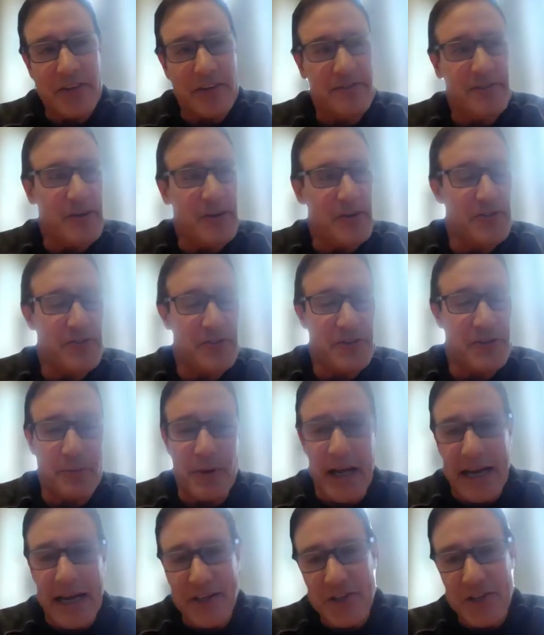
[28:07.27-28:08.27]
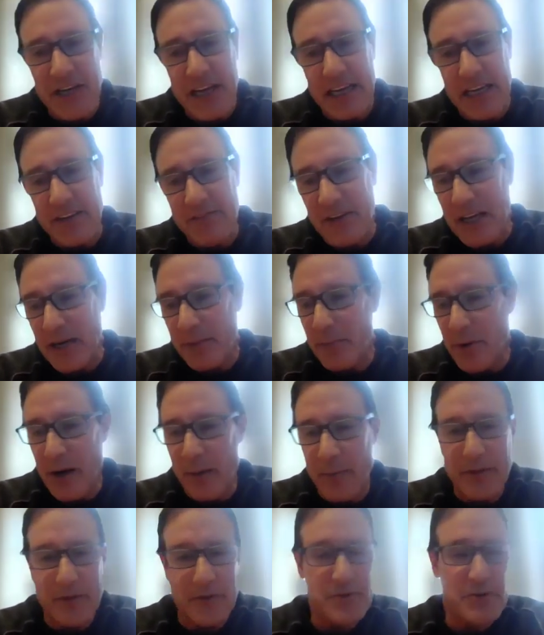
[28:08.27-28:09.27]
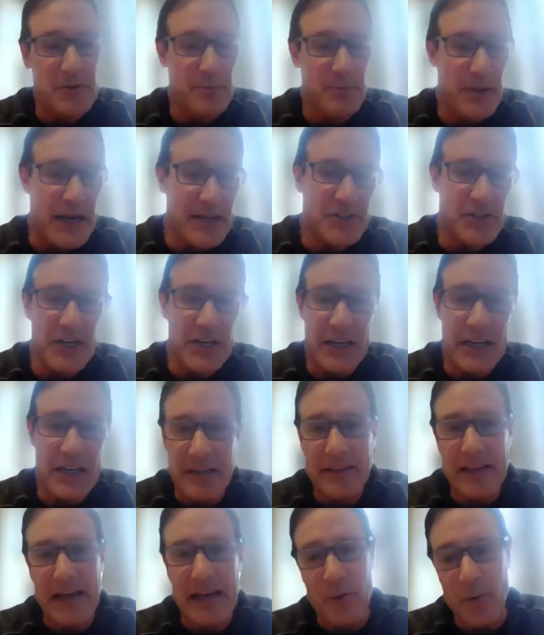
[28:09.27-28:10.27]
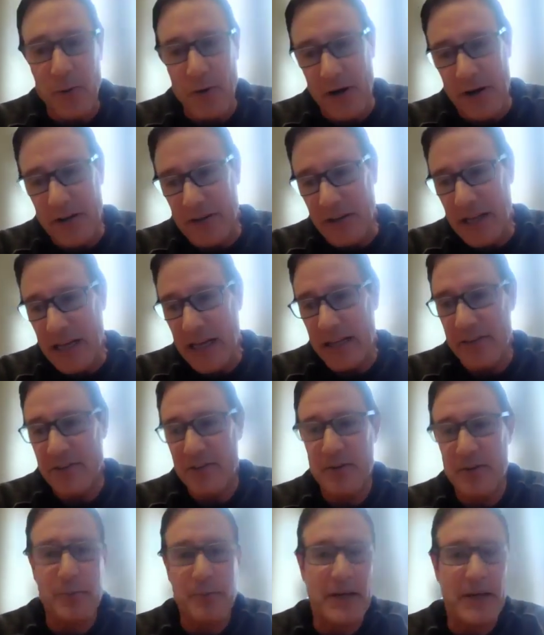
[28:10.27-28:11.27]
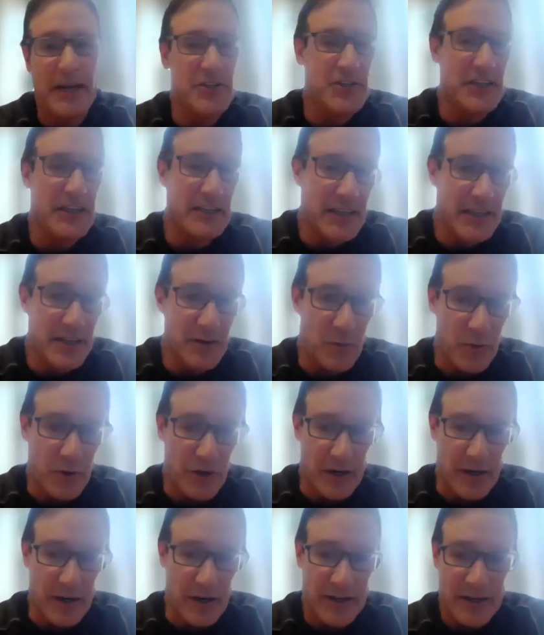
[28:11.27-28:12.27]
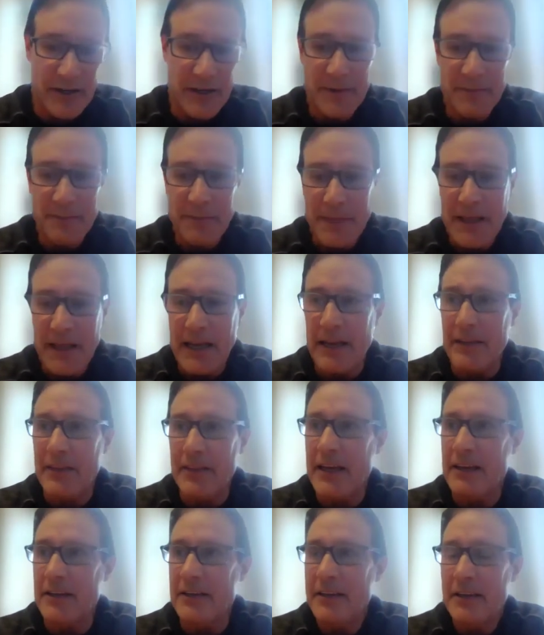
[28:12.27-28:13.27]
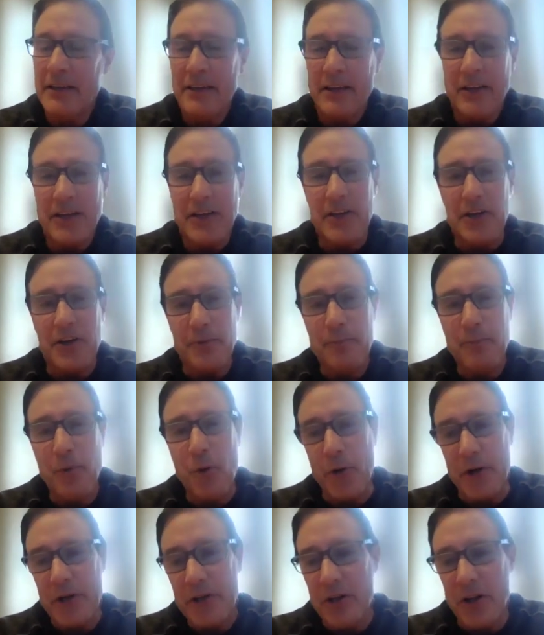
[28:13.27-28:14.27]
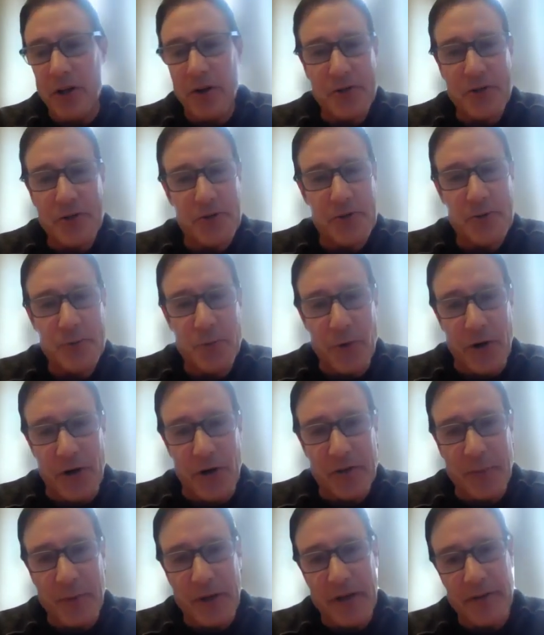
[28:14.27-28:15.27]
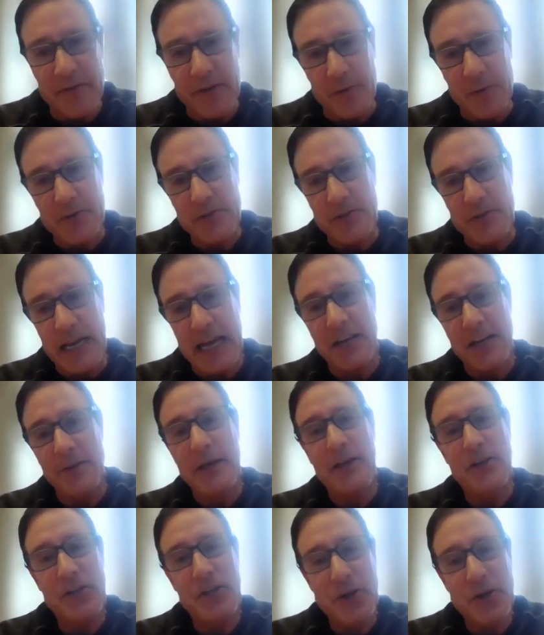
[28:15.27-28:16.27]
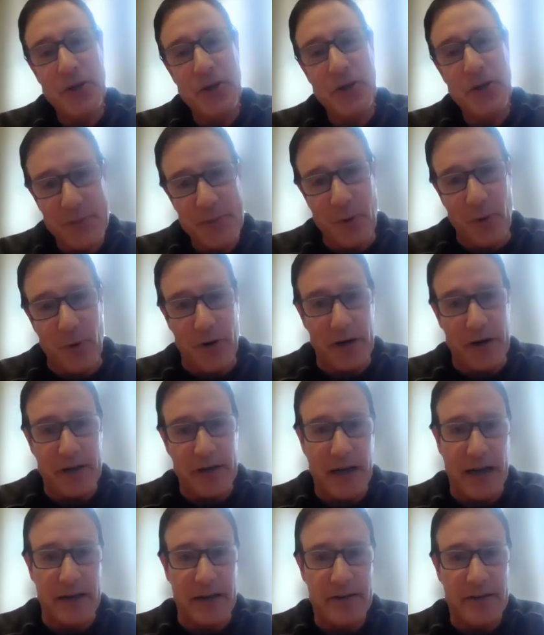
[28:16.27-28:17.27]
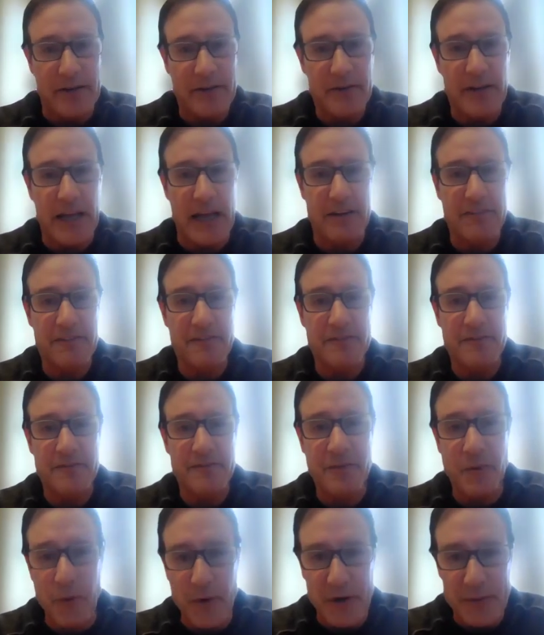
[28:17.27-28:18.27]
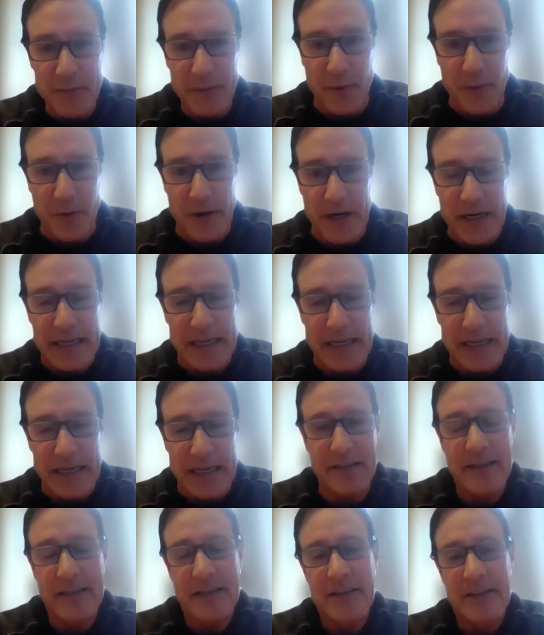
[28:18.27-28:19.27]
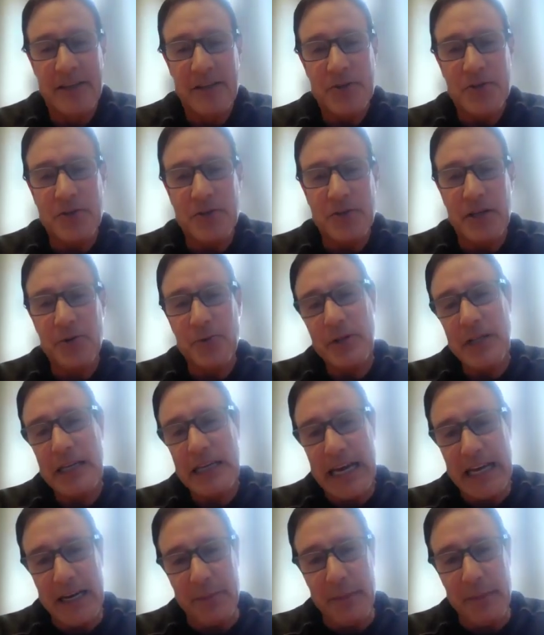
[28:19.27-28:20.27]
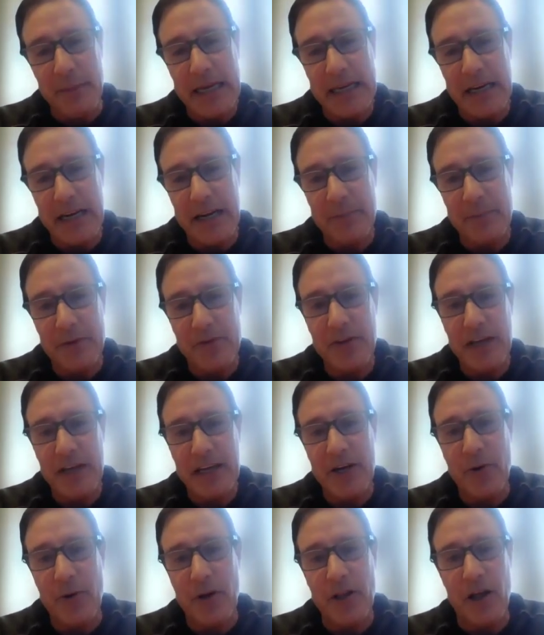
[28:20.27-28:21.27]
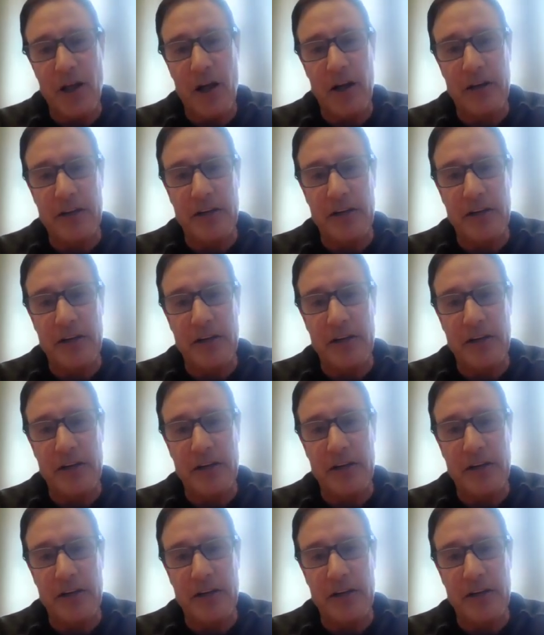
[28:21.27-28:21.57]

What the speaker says: At first, supply chain, if you had a problem with your supply chain, that worked. And then supply chain didn't work. And then, port closures worked, but if it had to be a U.S. port, not a foreign port. And so they're really kind of making it up as they go along.